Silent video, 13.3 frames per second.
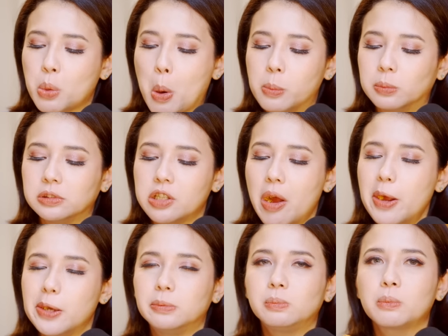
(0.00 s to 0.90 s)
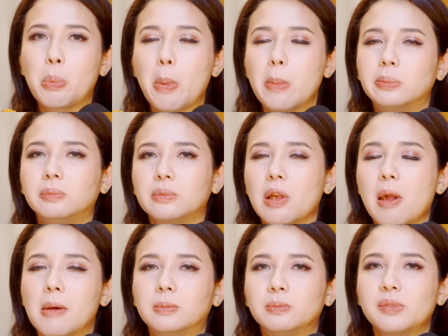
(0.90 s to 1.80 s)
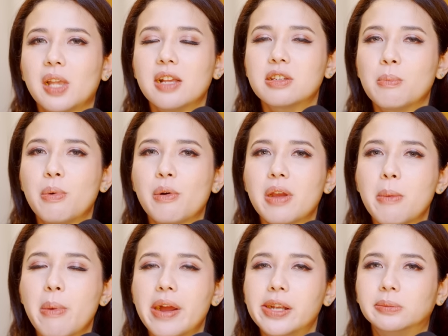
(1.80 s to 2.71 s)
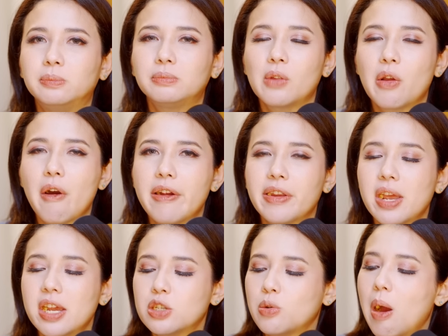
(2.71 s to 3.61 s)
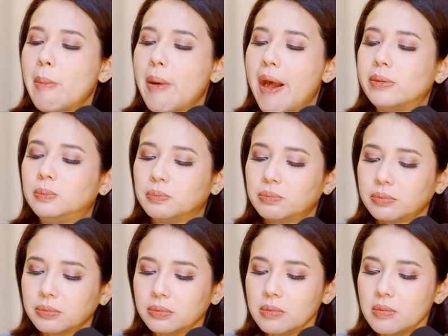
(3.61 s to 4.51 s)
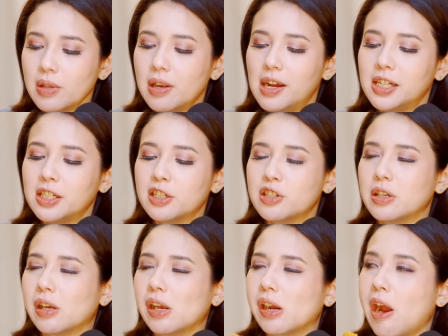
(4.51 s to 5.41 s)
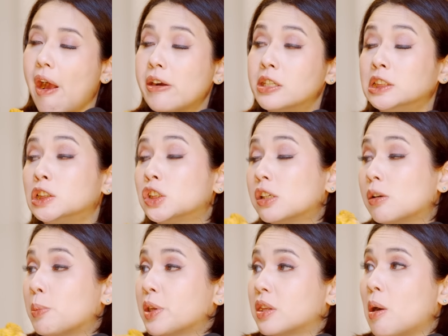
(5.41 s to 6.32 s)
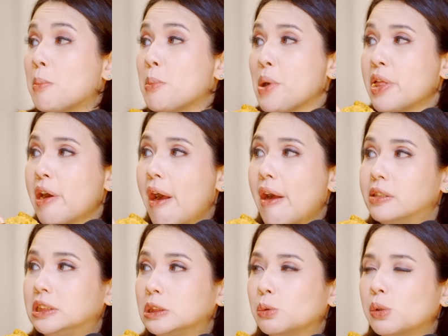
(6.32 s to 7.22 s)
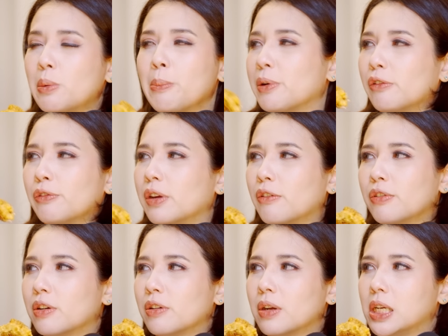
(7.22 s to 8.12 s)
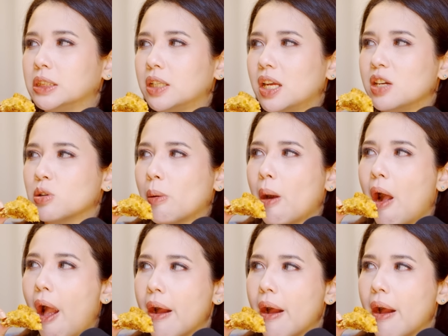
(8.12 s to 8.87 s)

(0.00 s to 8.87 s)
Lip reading: Okay. That's Booky Ben on K-drama and our chicken. Should have brought the umbrella. Would have been perfect for K-drama.